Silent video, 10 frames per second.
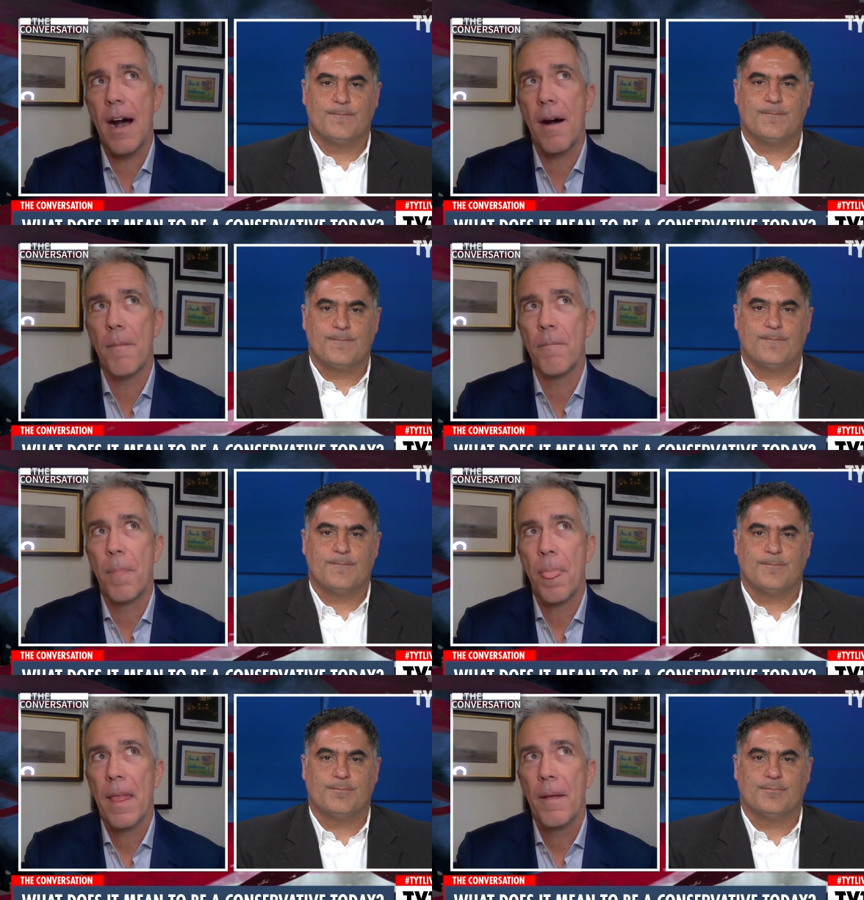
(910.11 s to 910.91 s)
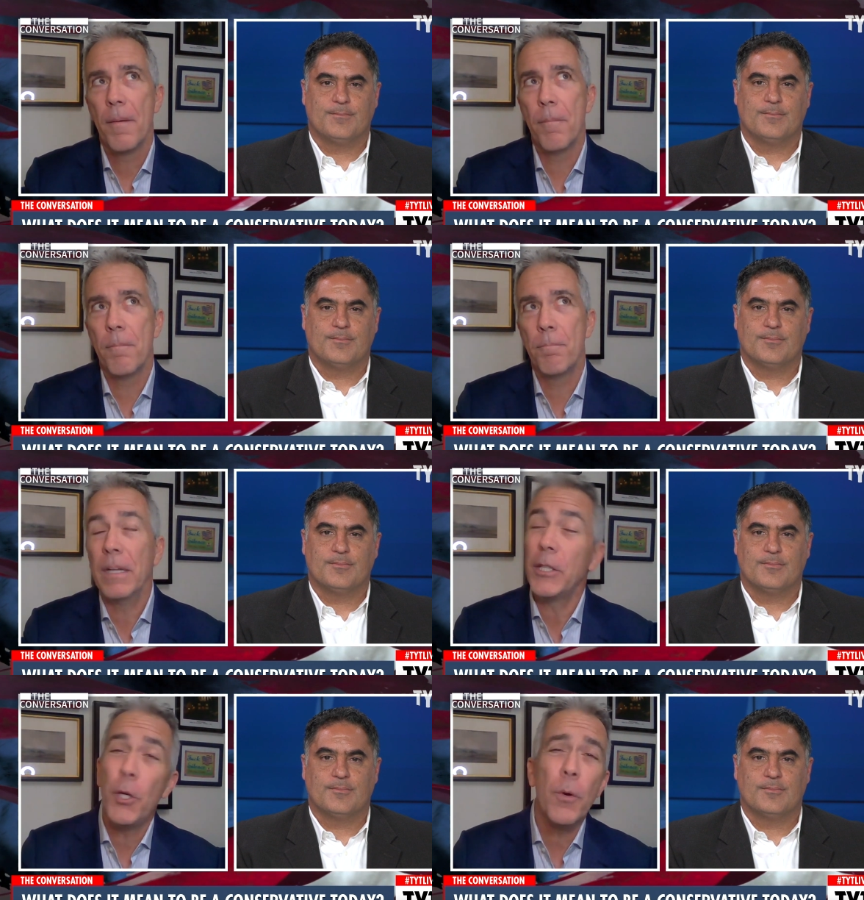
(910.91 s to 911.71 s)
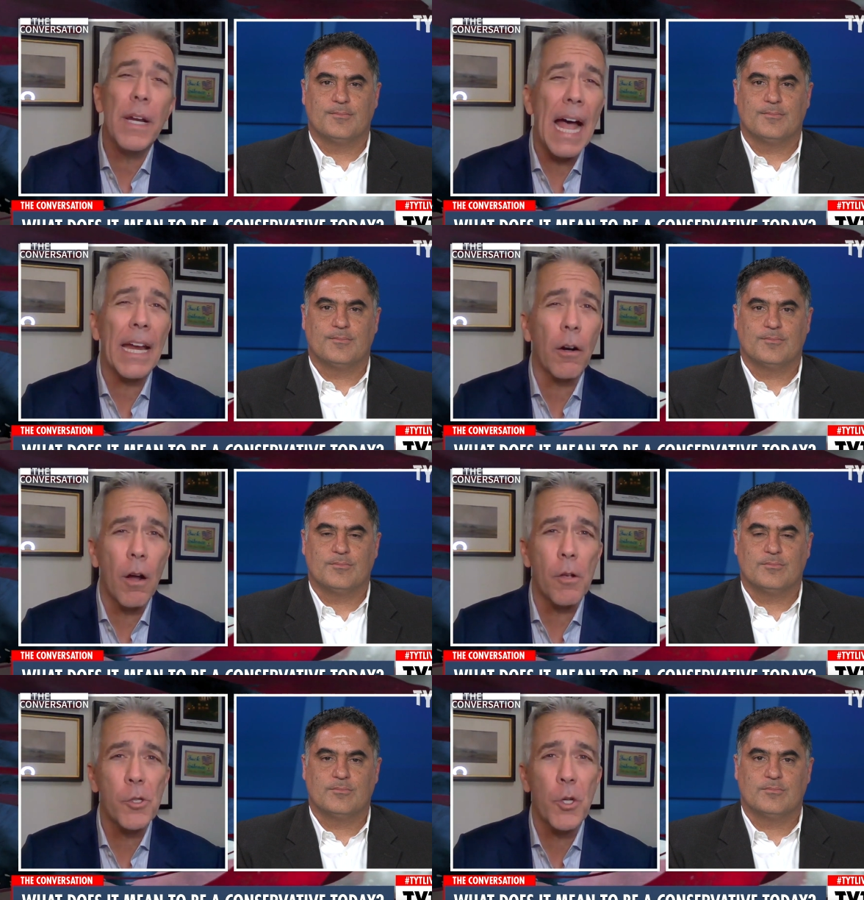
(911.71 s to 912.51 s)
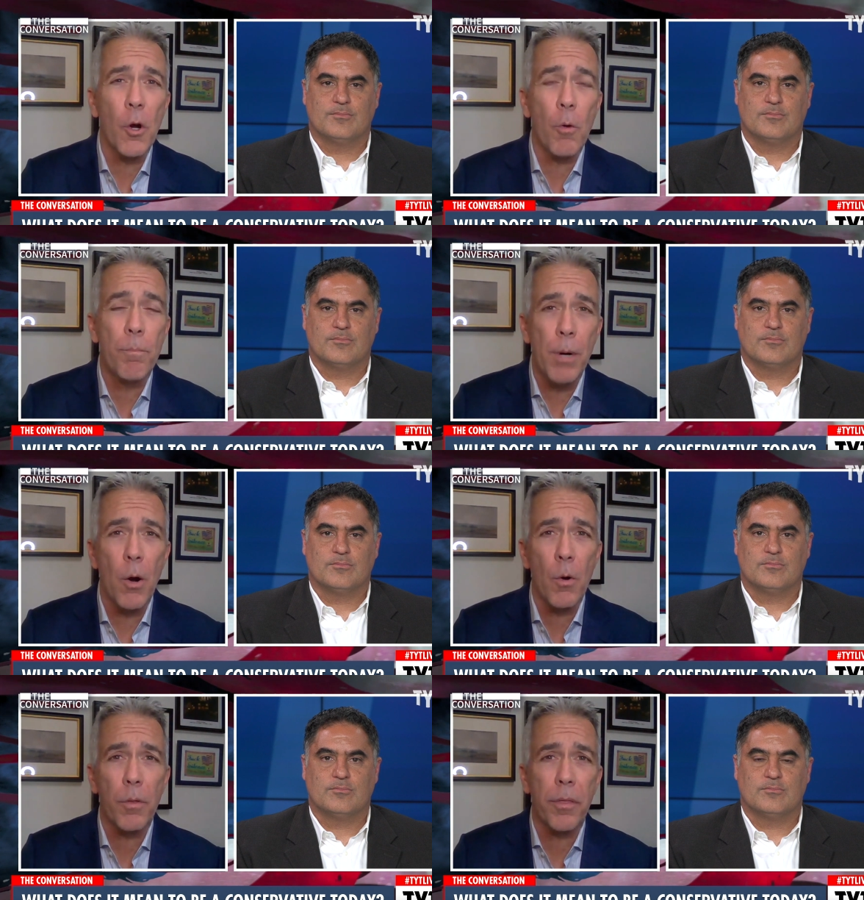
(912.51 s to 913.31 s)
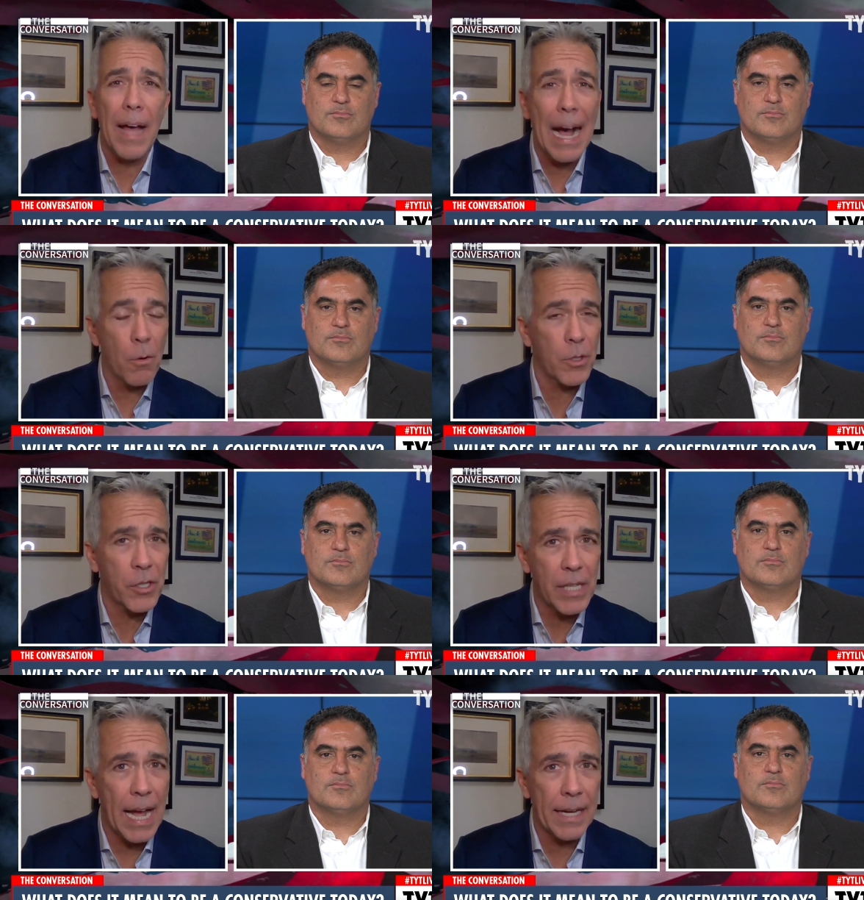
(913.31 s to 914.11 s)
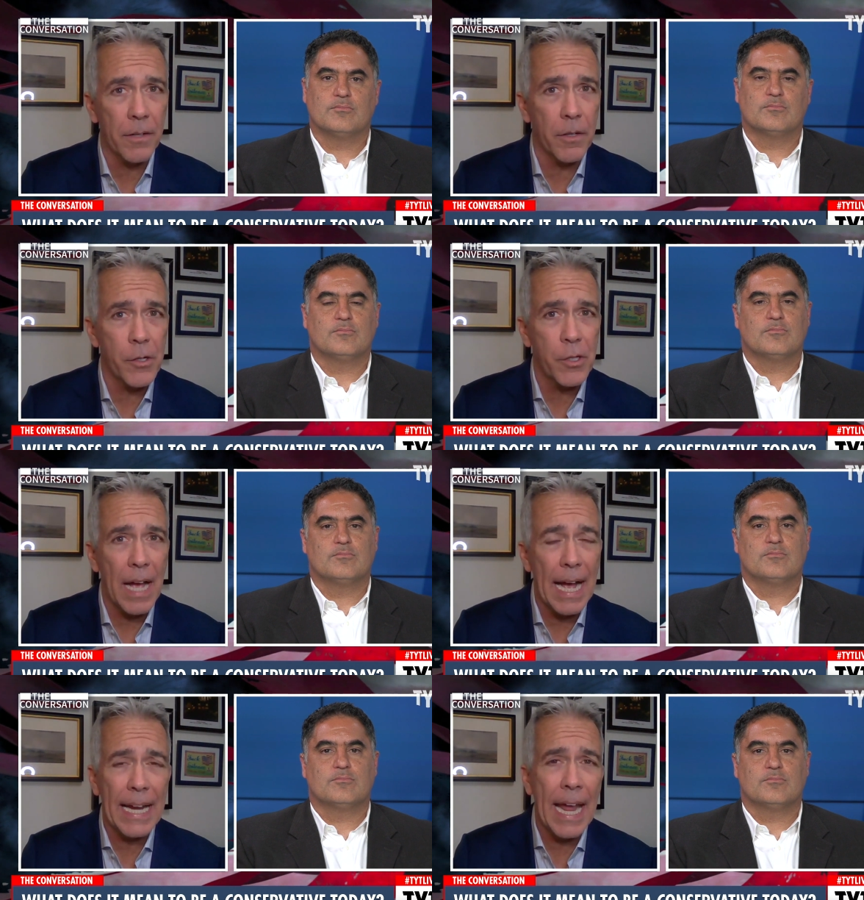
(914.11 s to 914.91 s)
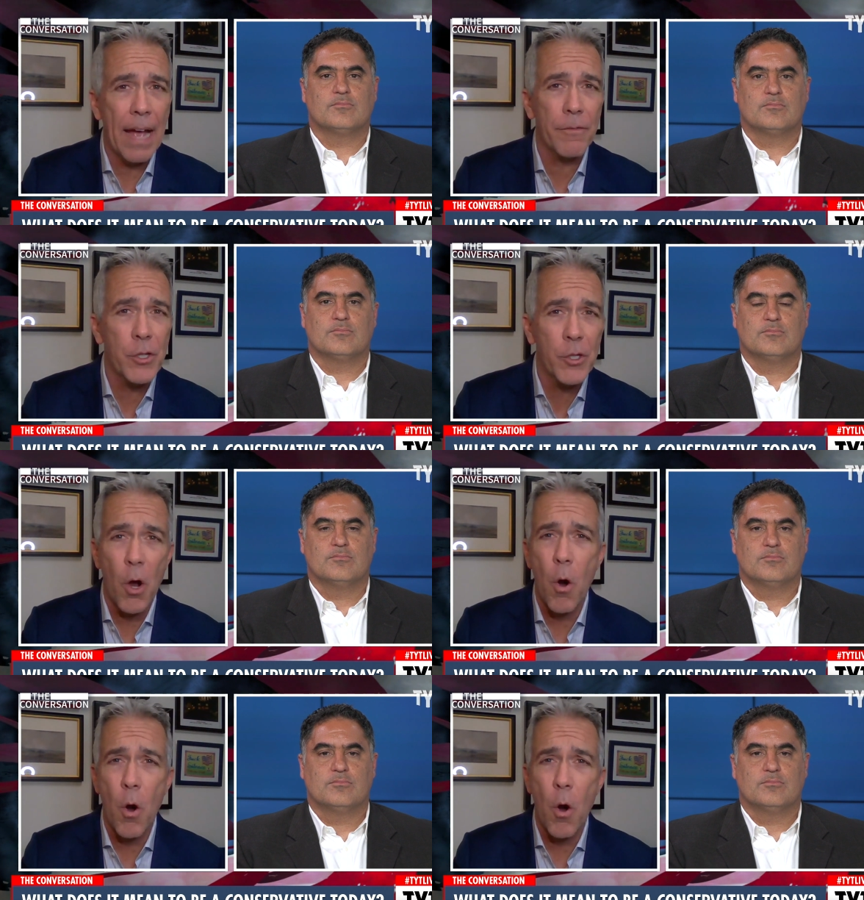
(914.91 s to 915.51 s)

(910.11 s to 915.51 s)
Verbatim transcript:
Speaker 1: Um, but you and I are also both outsiders. I have